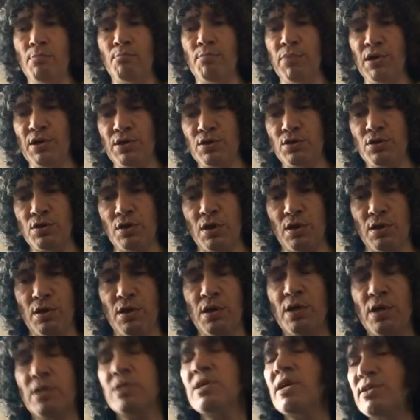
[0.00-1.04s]
But
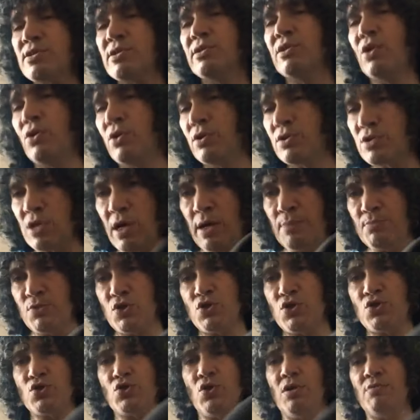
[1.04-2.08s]
it takes a long time to
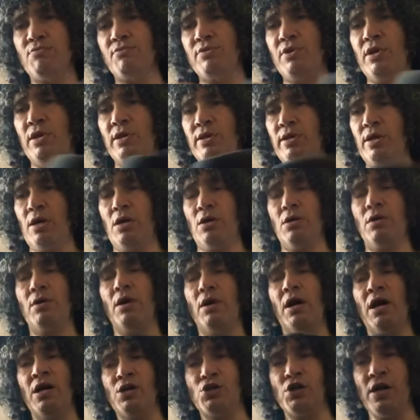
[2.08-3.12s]
soften a
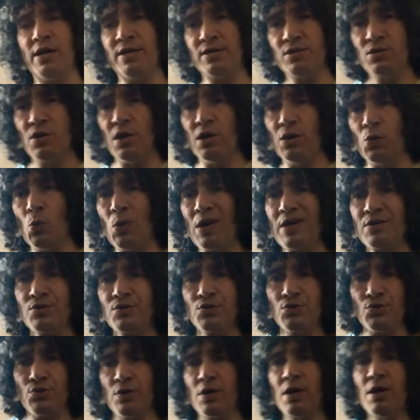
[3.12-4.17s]
shantung
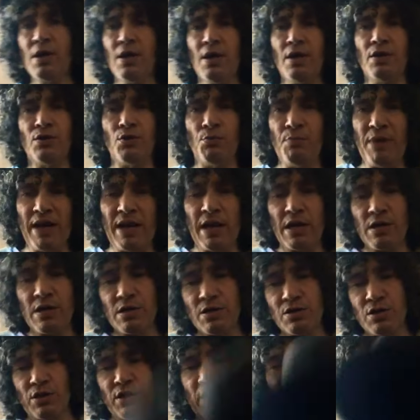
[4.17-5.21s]
western. They're made out of
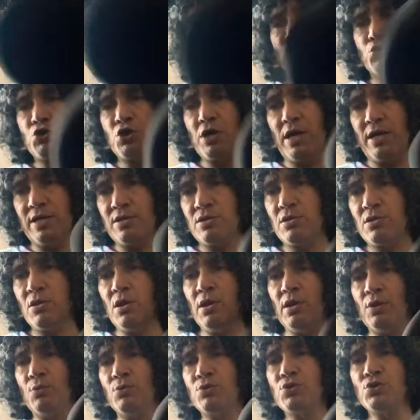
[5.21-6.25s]
something called
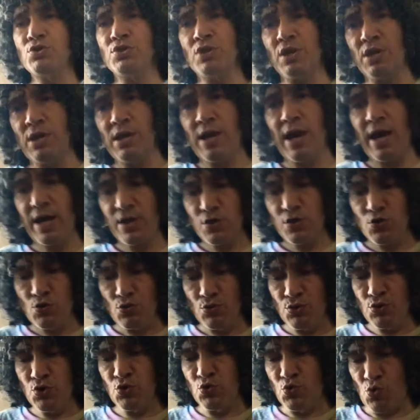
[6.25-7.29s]
shantung, which is a natural
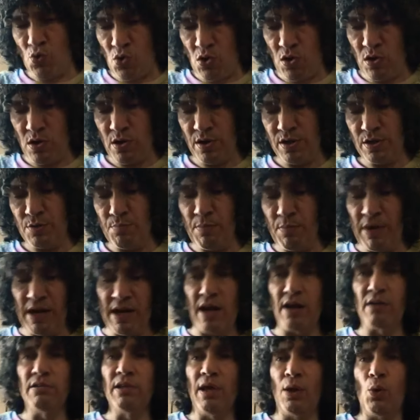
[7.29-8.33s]
straw. It's made
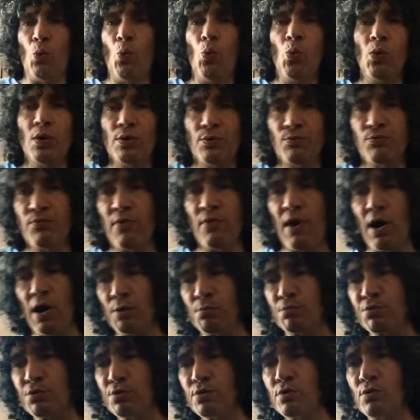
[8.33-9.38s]
out of like wood
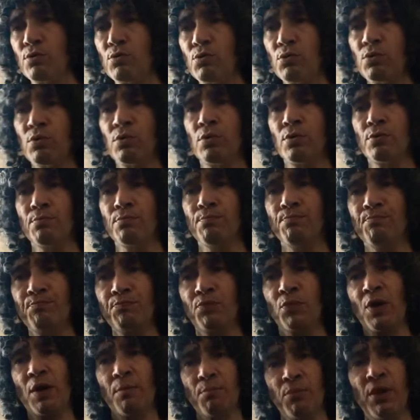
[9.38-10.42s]
fiber.
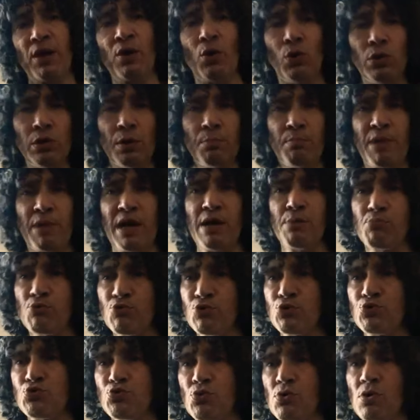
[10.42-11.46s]
They call it paper
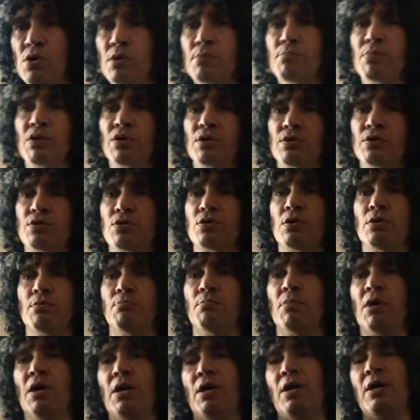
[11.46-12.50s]
straw, but
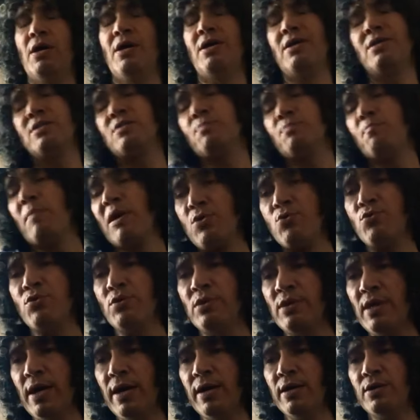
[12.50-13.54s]
it's better
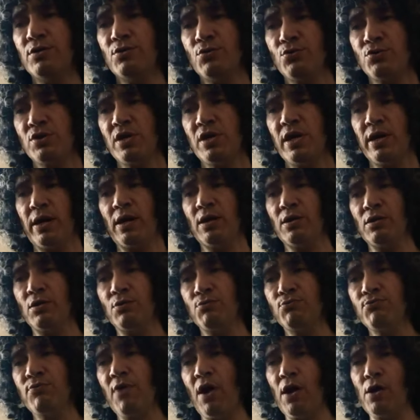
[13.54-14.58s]
than that. They're taking the
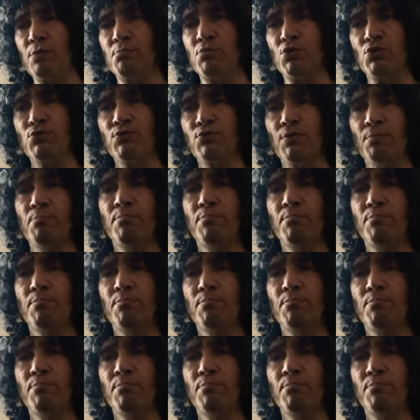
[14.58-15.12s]
fiber from